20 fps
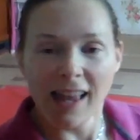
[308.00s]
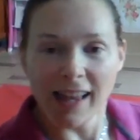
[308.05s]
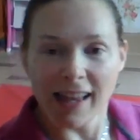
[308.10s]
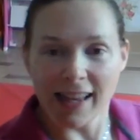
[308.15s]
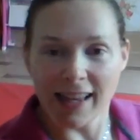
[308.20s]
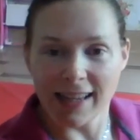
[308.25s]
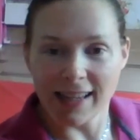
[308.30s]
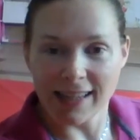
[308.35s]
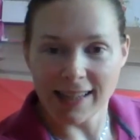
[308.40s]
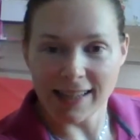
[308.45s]

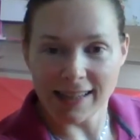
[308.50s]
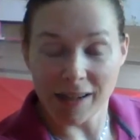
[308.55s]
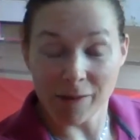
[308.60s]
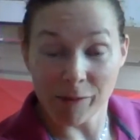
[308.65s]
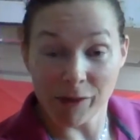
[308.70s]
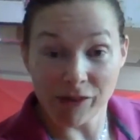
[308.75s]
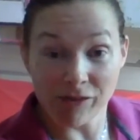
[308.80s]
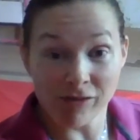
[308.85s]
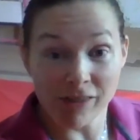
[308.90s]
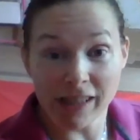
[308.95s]
And
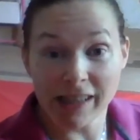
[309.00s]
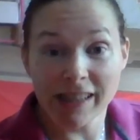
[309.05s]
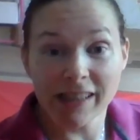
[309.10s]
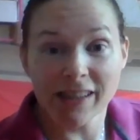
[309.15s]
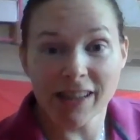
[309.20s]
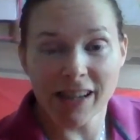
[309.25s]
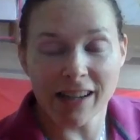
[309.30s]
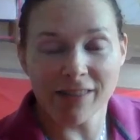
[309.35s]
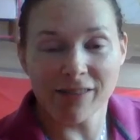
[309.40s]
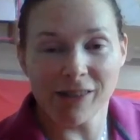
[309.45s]
I'm really
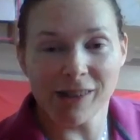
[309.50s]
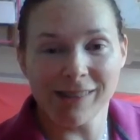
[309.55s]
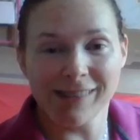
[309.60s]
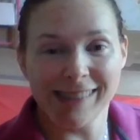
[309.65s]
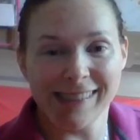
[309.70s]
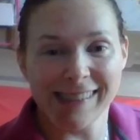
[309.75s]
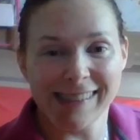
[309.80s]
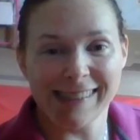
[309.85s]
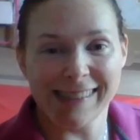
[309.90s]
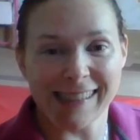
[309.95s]
looking forward
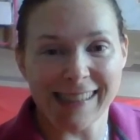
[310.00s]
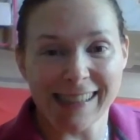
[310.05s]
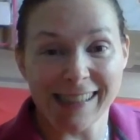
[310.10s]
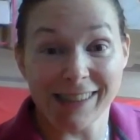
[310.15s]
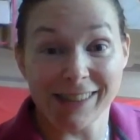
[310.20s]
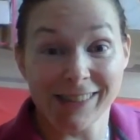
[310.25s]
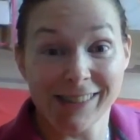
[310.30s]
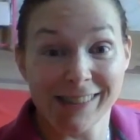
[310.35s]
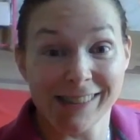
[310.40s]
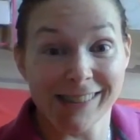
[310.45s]
to seeing
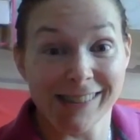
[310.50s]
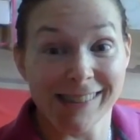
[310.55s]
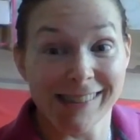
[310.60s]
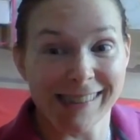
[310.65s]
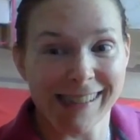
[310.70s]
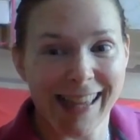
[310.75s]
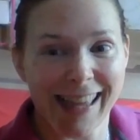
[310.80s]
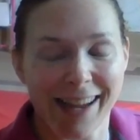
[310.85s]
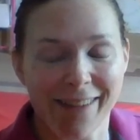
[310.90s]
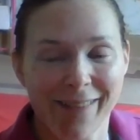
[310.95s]
you soon.
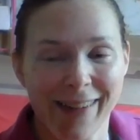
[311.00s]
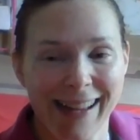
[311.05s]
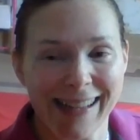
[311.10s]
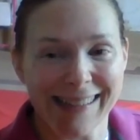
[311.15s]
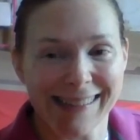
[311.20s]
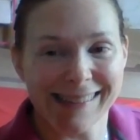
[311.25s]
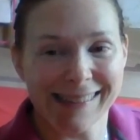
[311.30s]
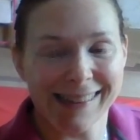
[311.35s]
Can't wait.